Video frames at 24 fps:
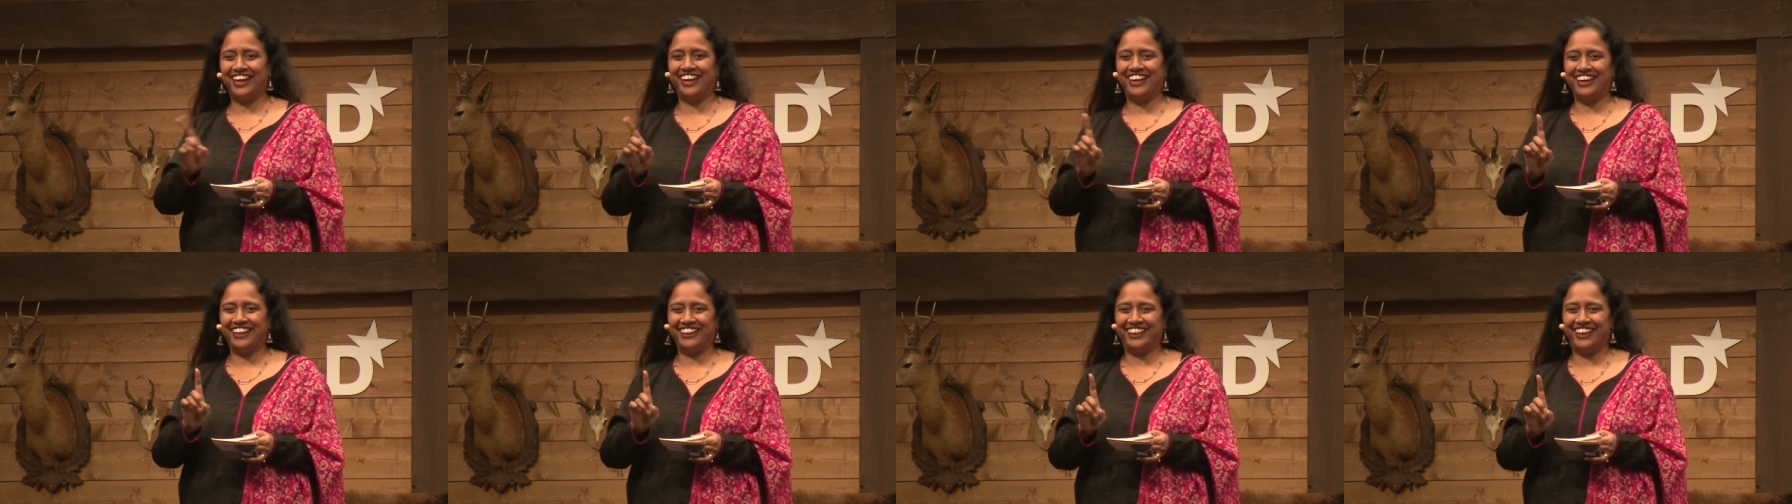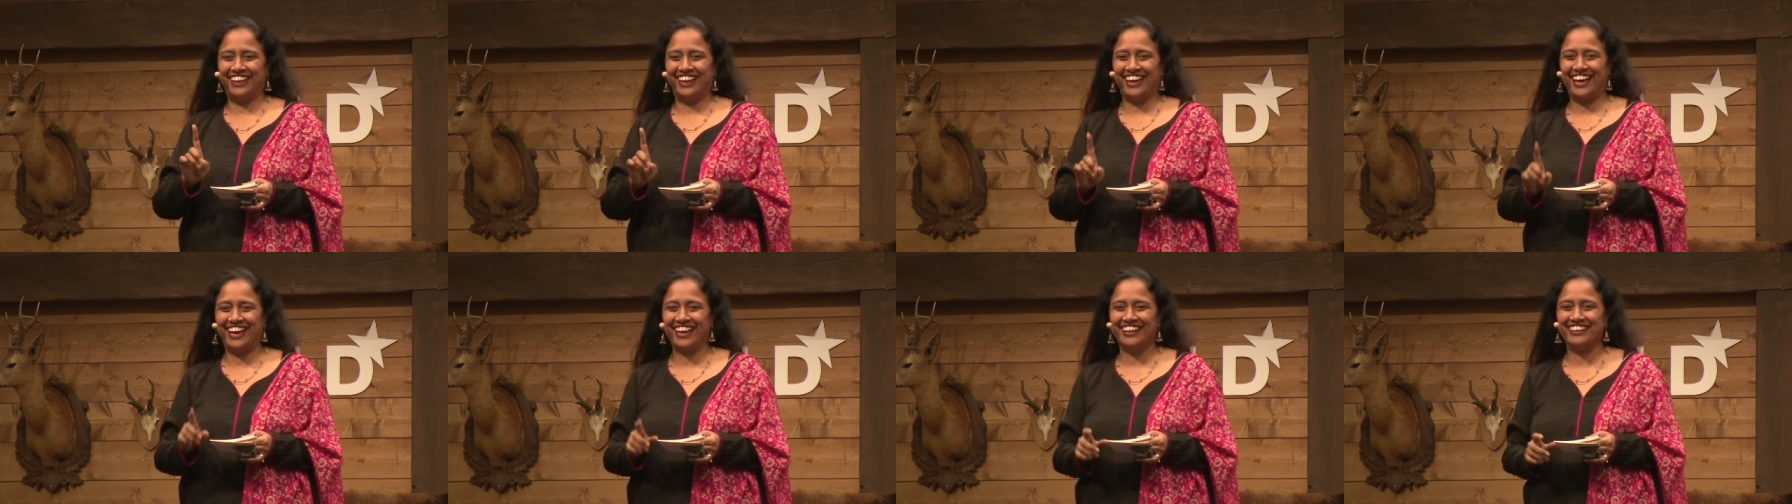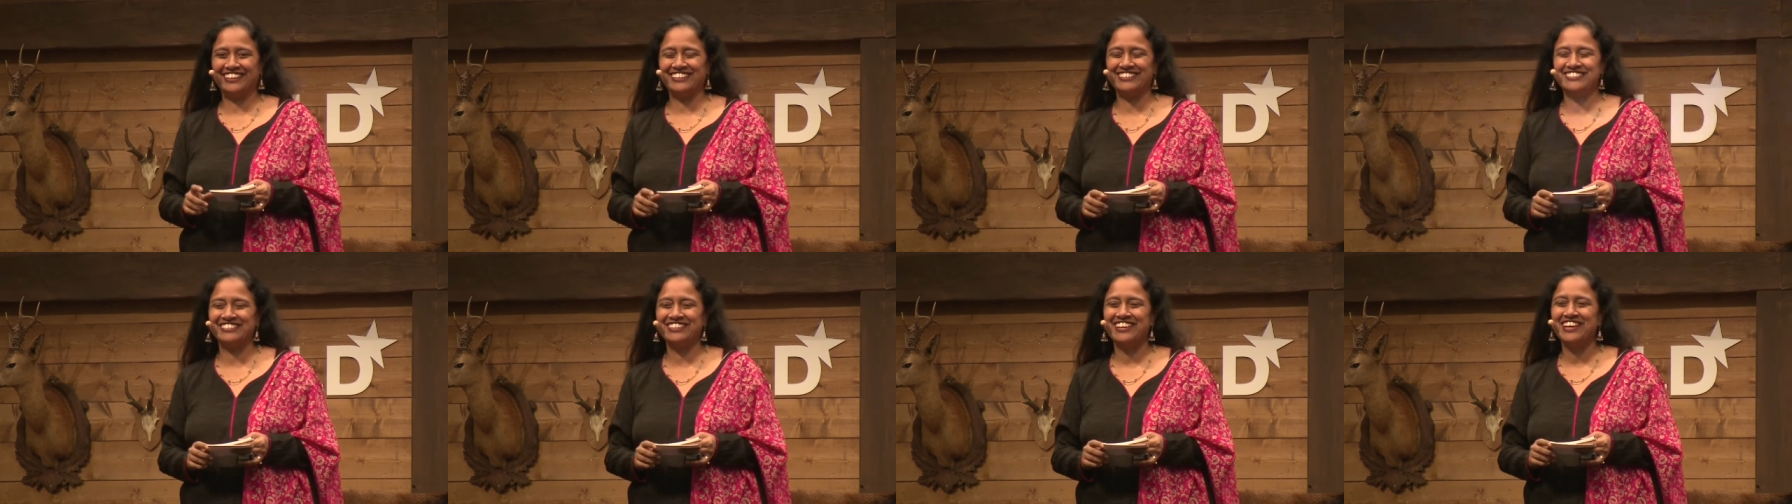anything
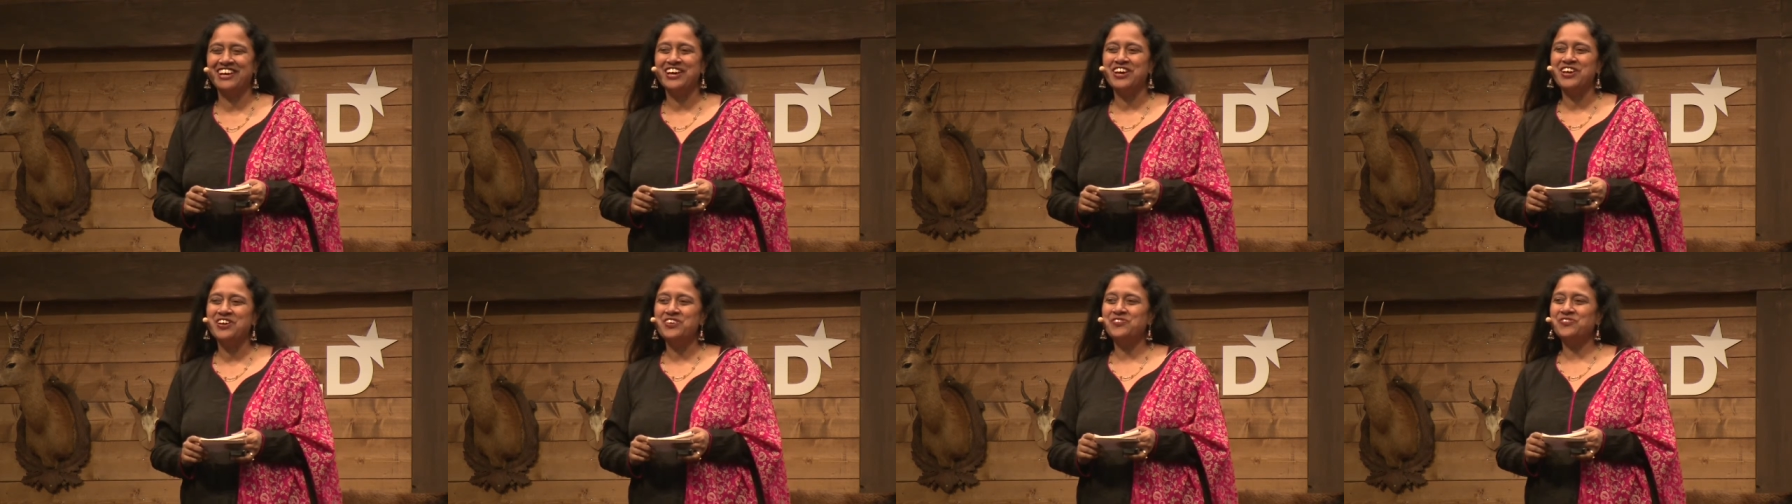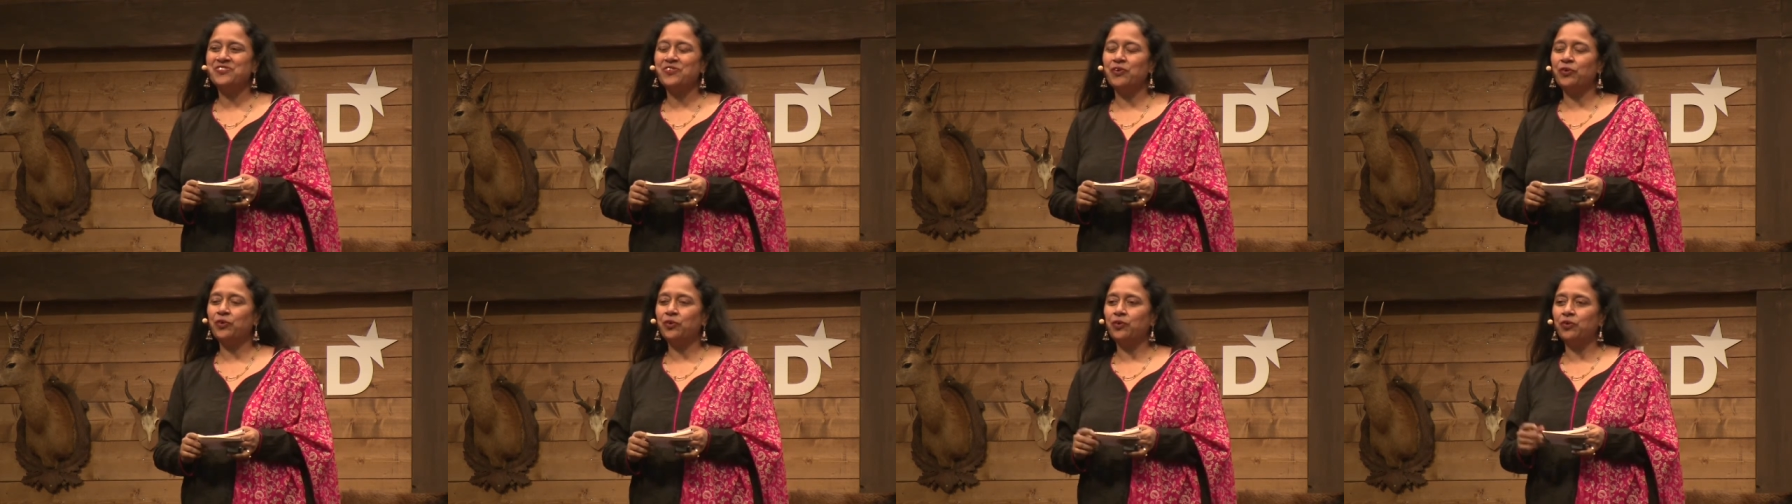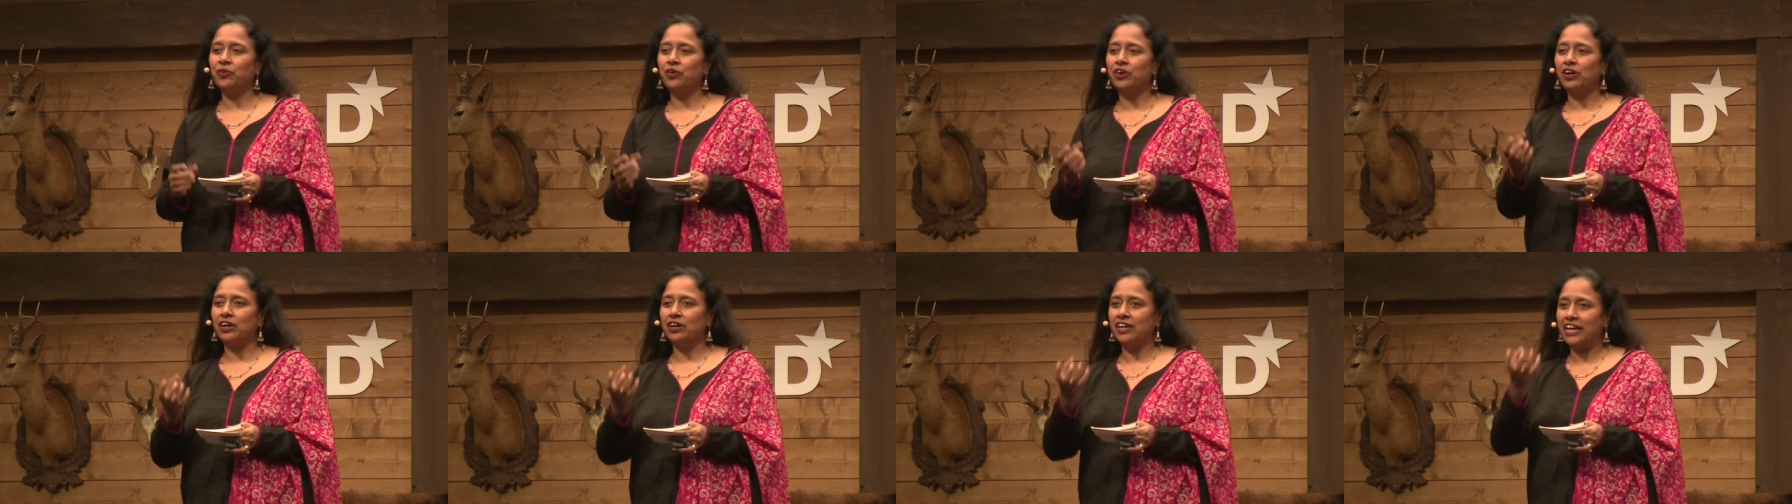else.
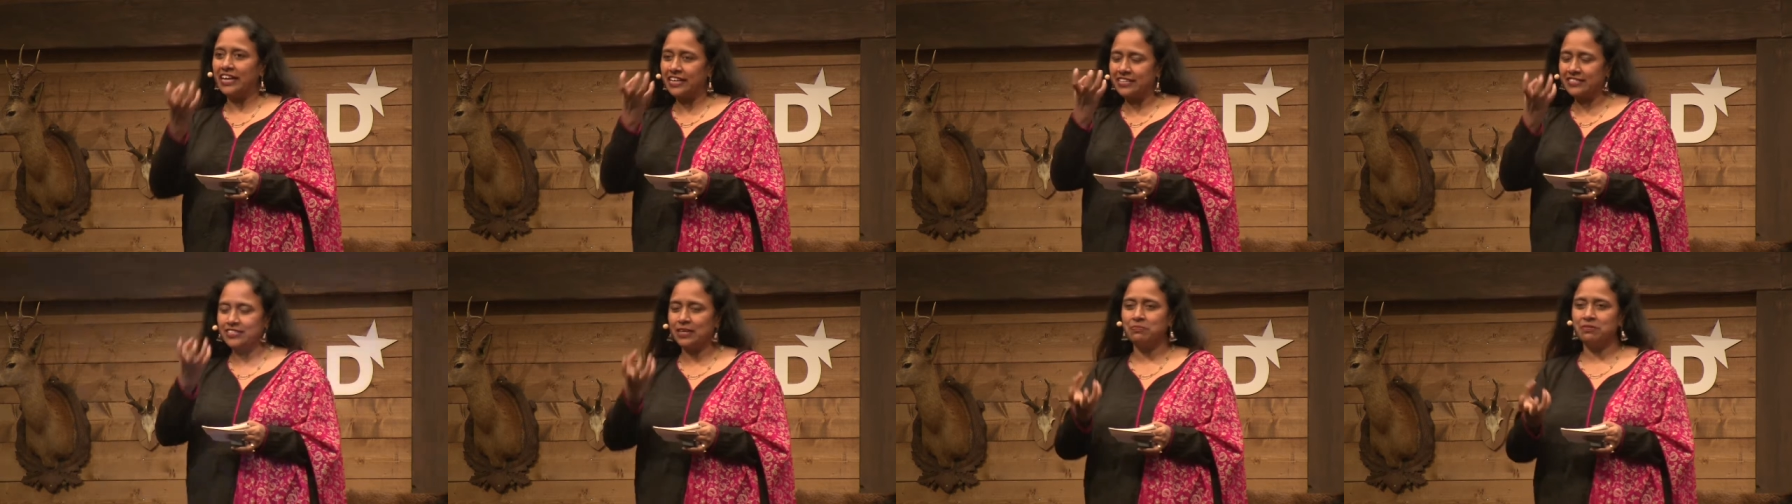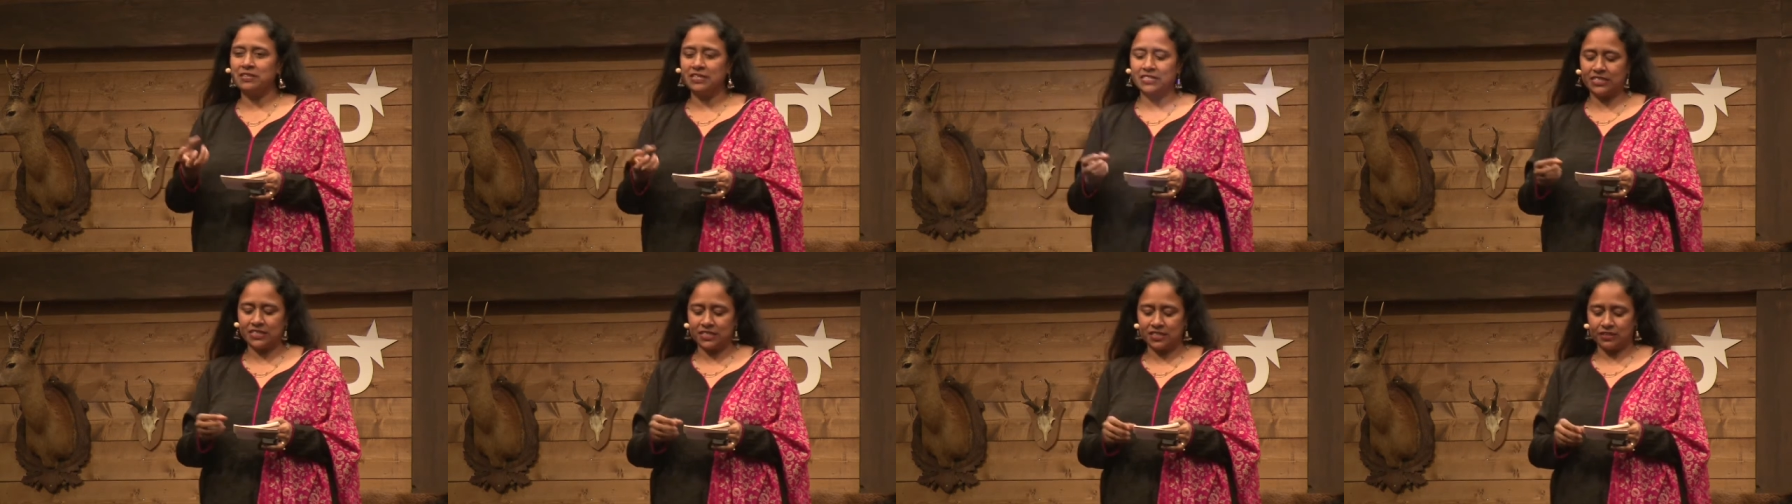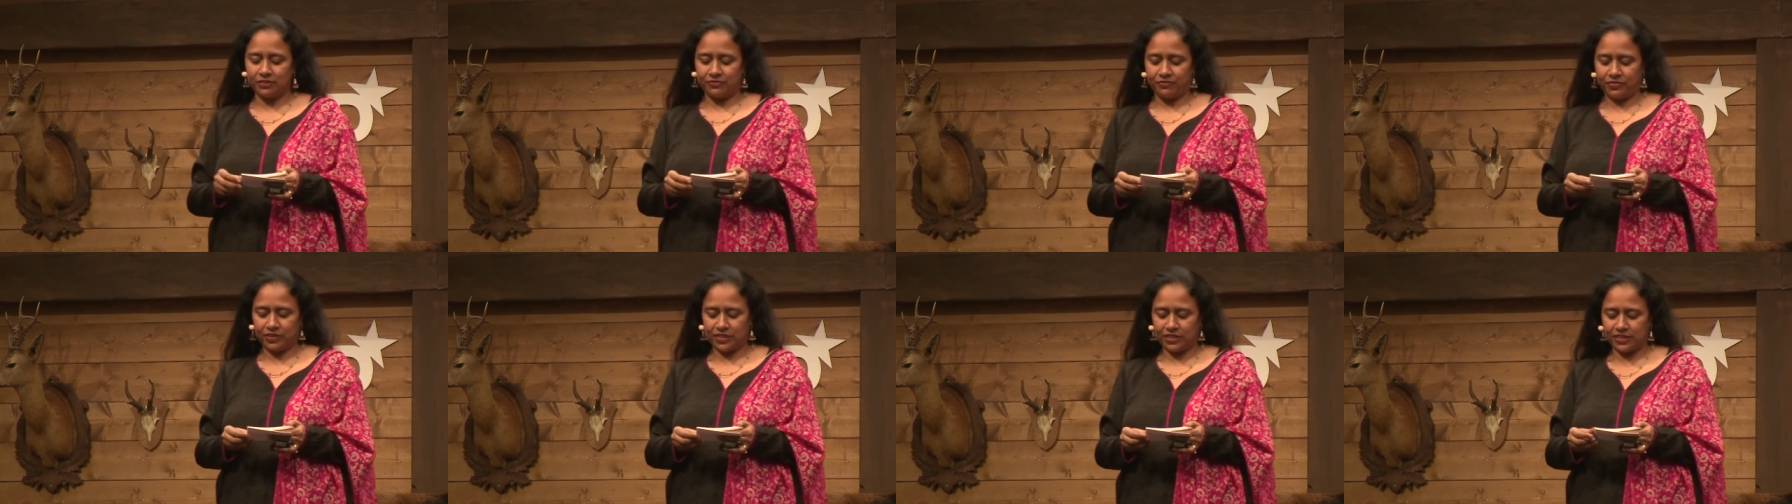So uh, acceptance is the
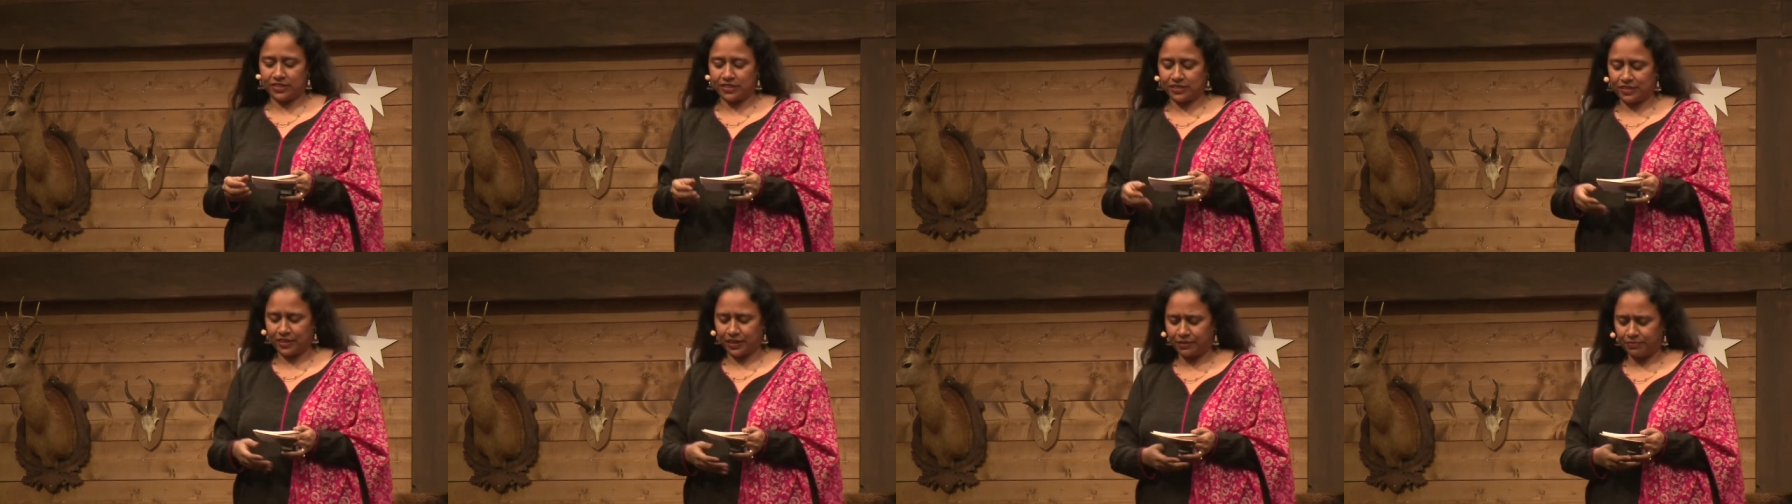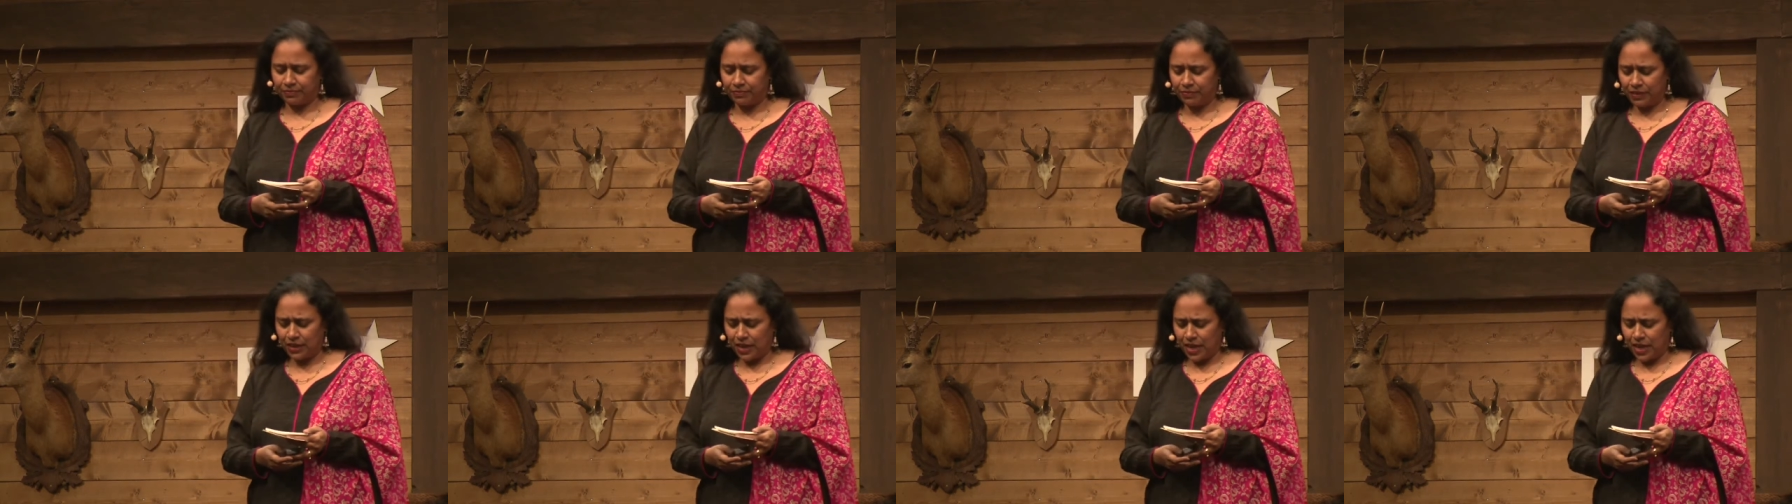first thing.